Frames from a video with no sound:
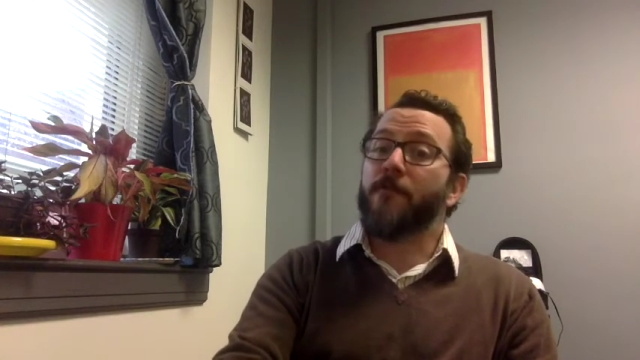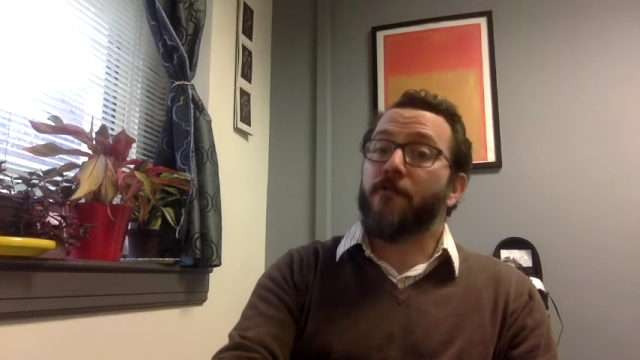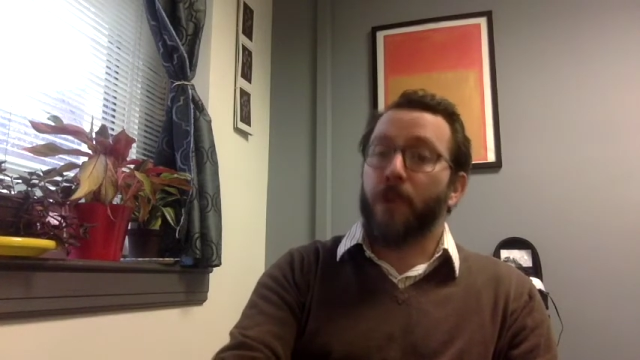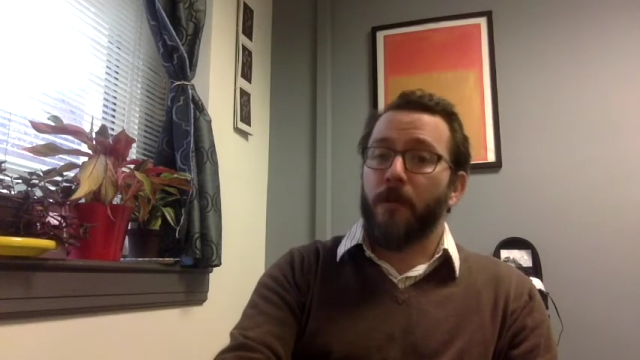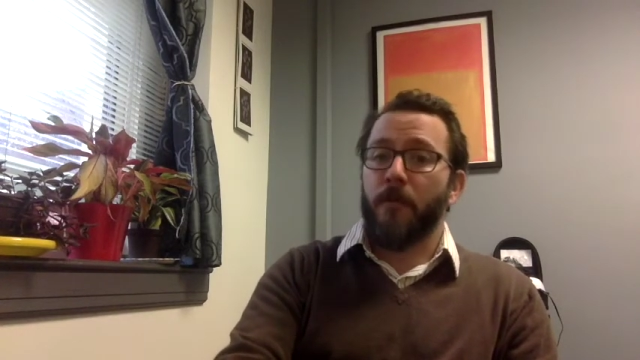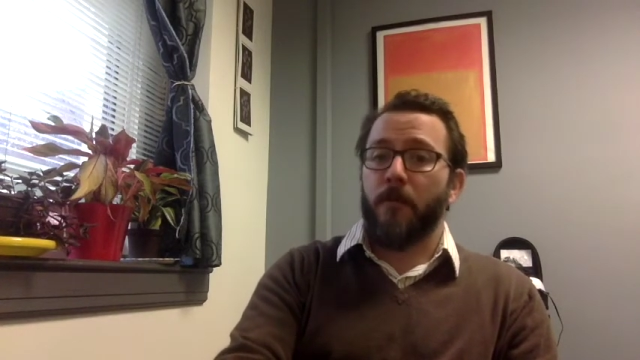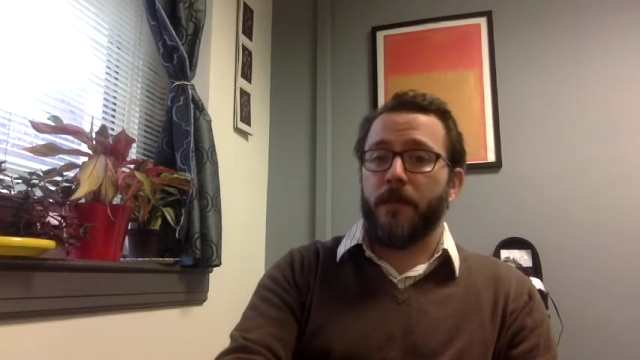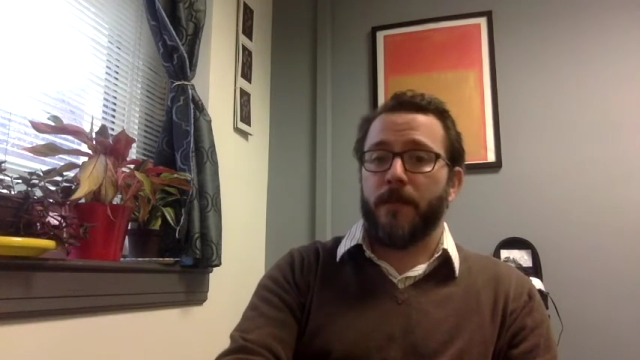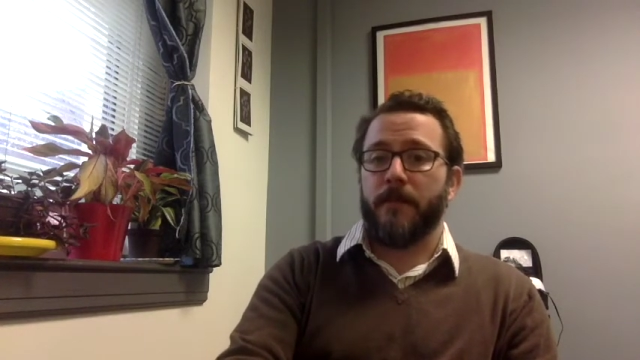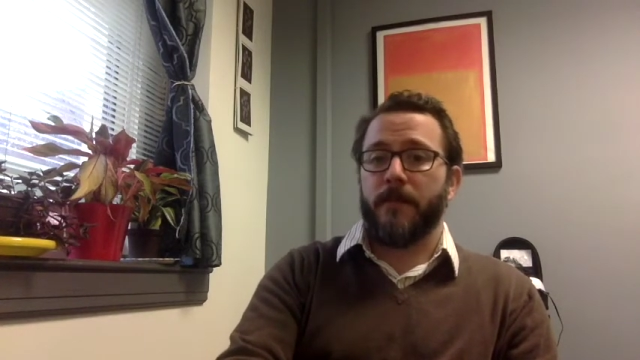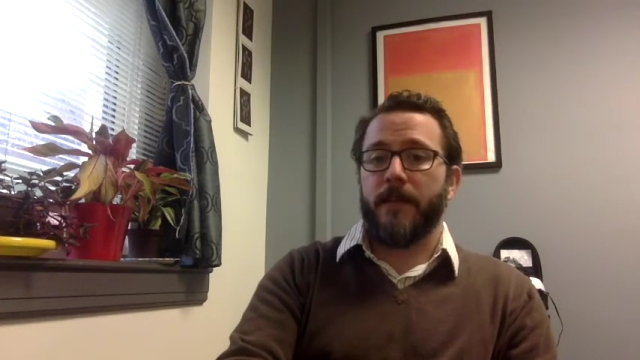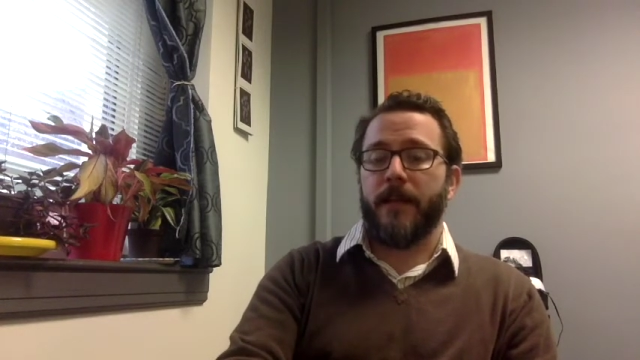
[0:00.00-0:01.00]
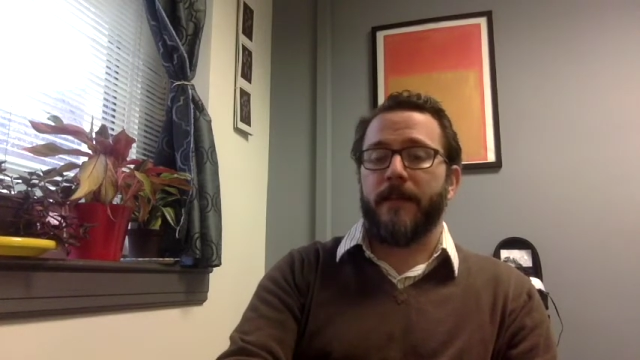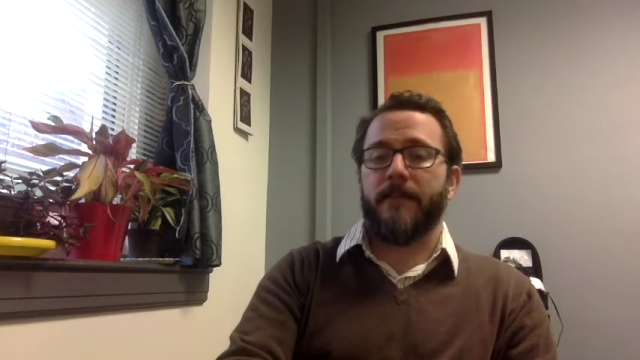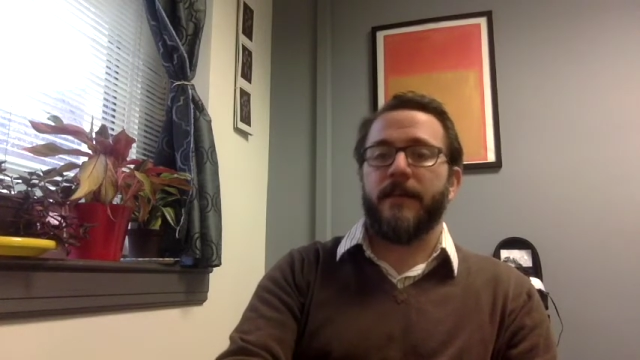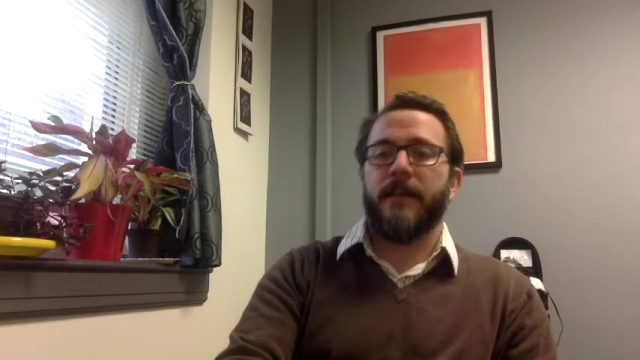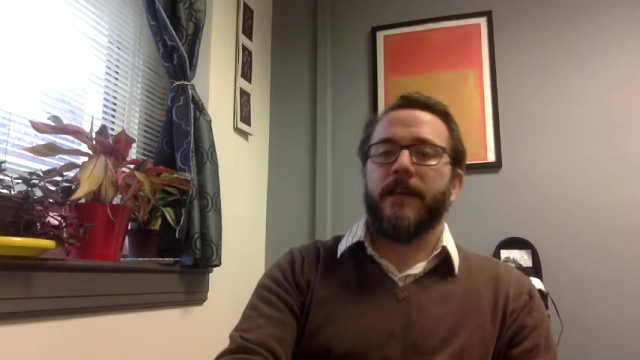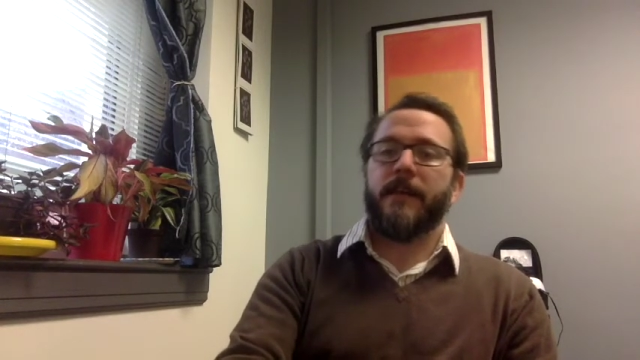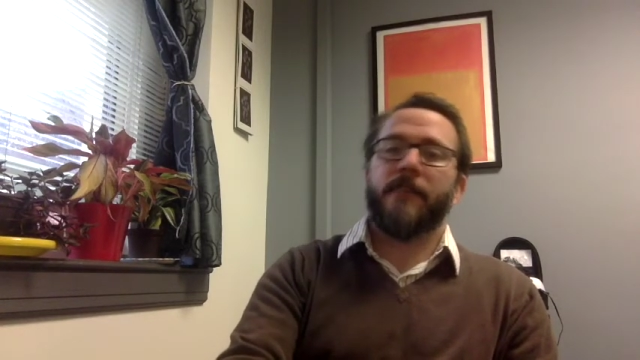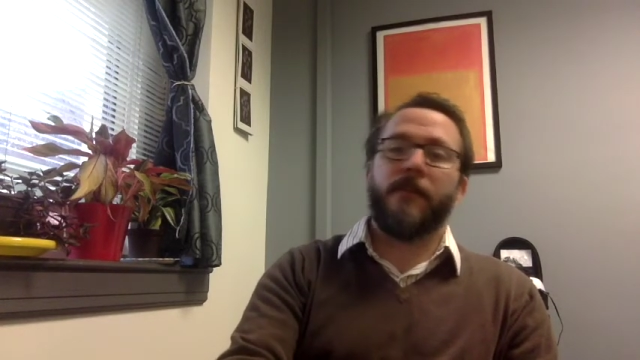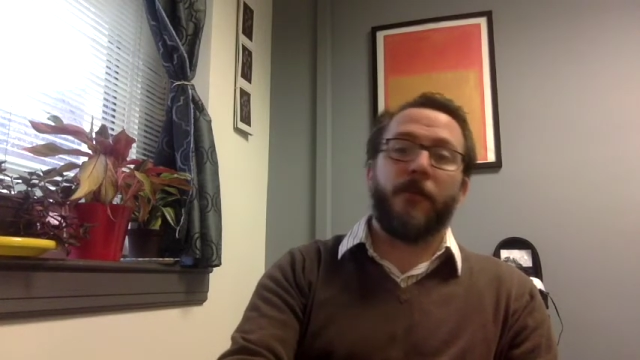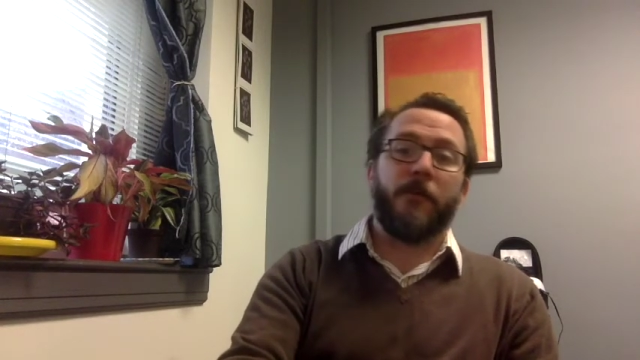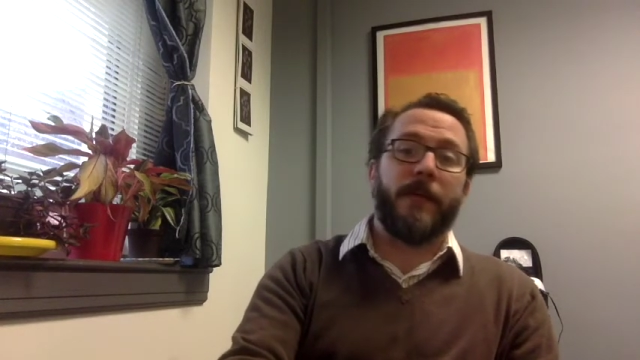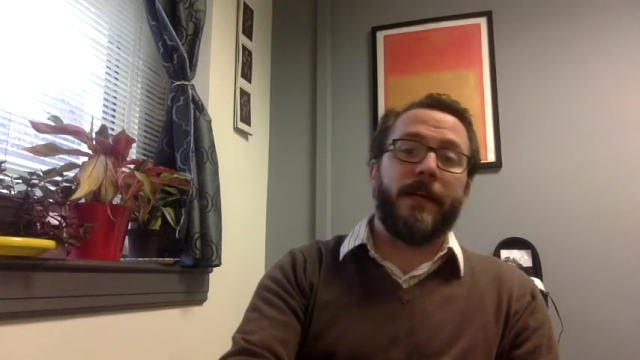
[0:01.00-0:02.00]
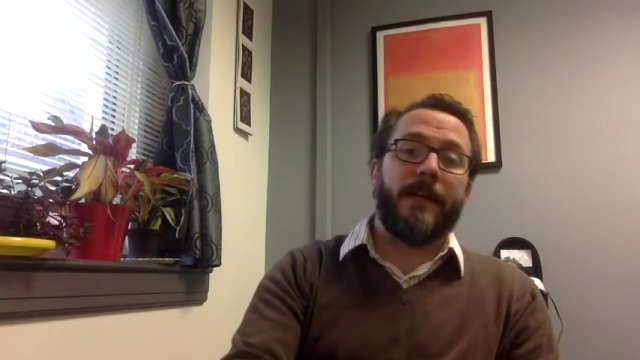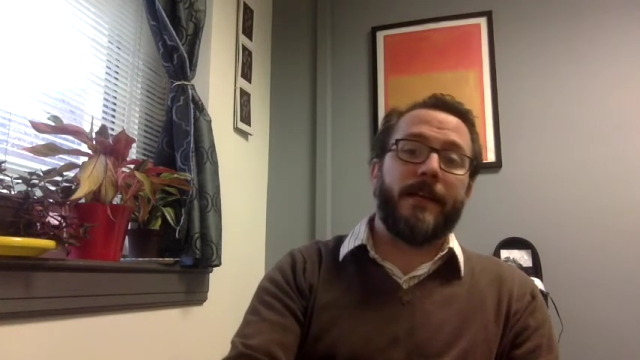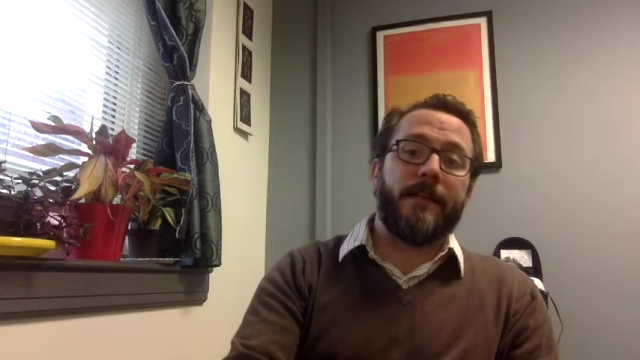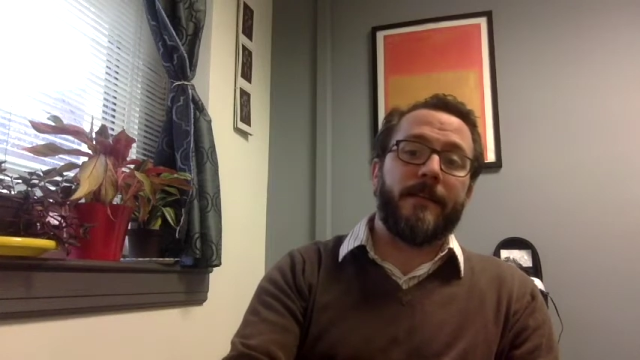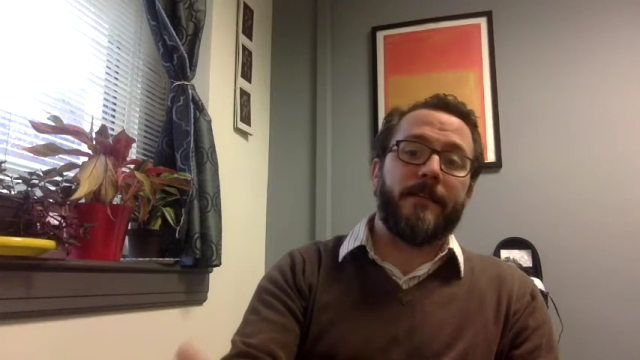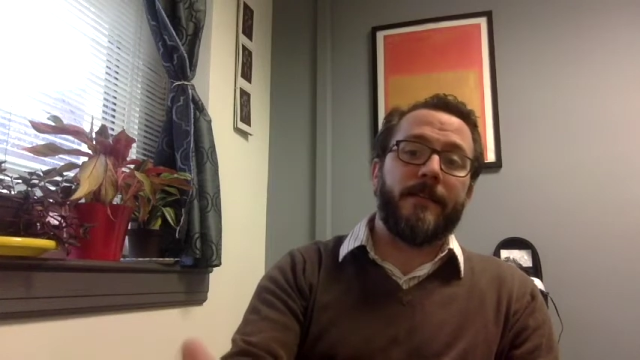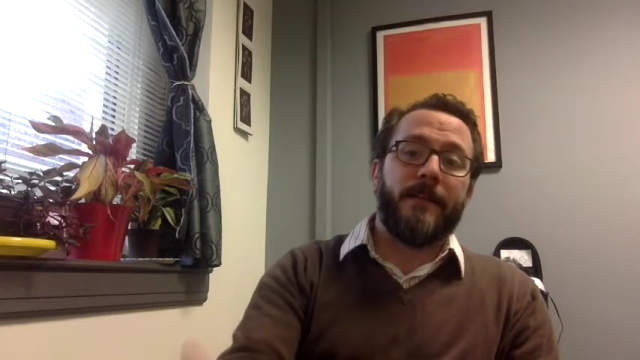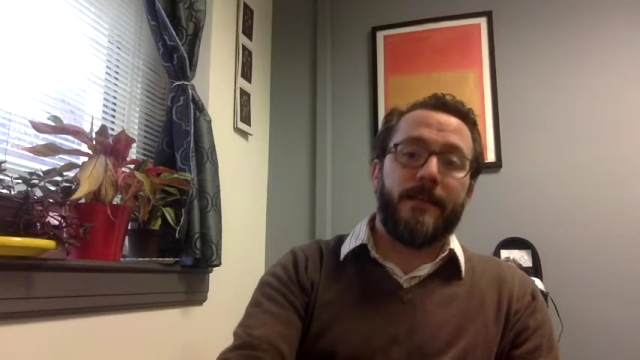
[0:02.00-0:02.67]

trouble with this class is that the reading is